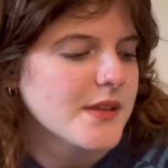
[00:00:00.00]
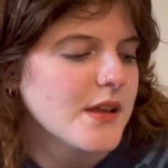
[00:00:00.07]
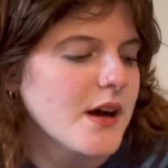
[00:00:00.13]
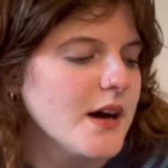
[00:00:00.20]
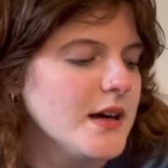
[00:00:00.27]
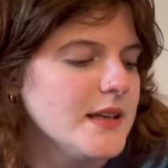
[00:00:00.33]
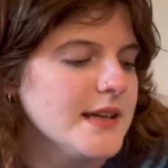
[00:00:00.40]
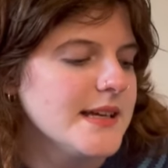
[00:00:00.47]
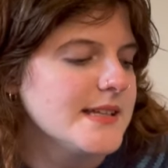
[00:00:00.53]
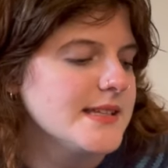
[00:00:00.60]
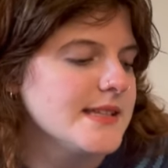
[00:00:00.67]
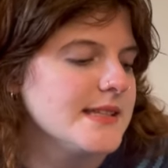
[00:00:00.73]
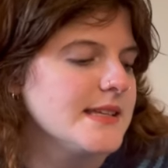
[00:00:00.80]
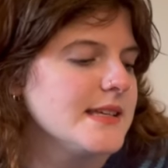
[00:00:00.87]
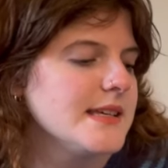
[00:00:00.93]
All at
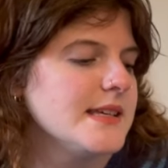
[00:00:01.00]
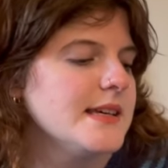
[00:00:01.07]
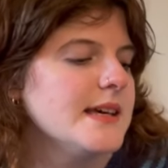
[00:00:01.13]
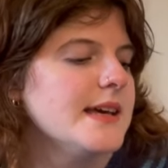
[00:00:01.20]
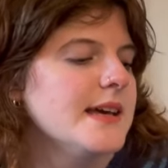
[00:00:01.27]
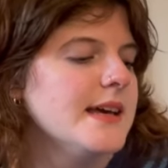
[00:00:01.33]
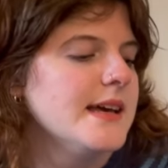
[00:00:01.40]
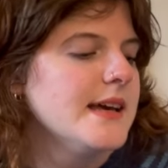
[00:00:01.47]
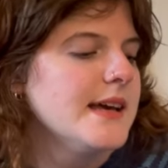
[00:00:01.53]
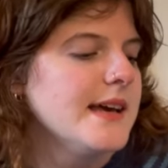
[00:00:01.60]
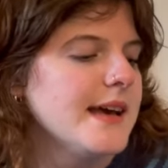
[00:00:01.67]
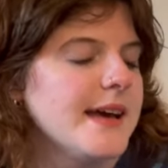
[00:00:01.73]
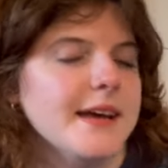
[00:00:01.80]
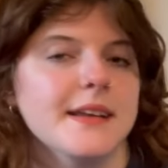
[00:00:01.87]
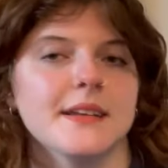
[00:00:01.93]
Sea
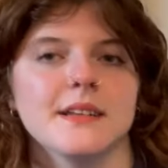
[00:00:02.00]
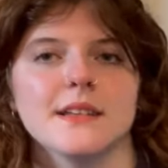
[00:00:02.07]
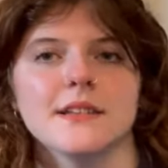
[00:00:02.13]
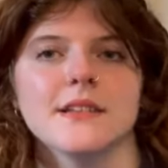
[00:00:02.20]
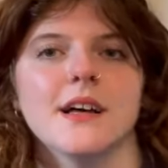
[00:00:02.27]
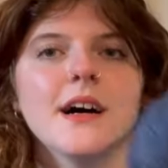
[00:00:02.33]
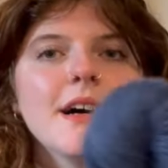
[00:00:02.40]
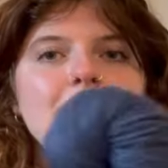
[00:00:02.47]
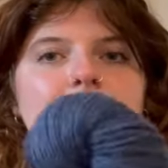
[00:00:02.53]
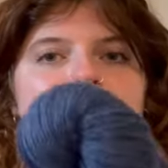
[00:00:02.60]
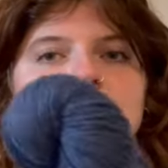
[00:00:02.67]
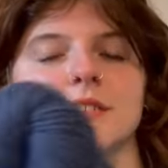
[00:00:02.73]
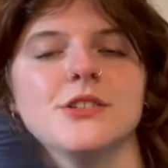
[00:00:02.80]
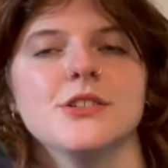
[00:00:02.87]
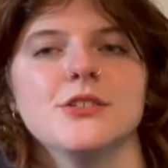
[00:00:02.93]
and
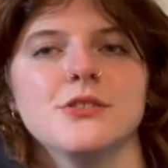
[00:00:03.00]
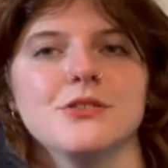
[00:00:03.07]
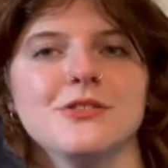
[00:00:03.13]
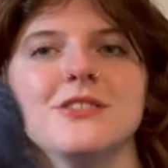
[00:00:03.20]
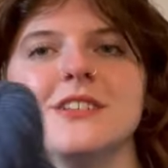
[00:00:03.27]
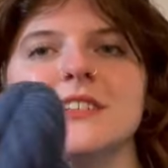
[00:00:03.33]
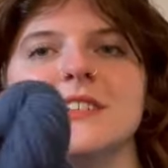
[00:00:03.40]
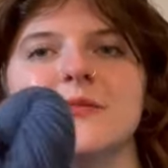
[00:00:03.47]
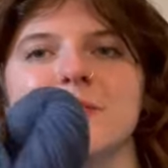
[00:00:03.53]
Longitude.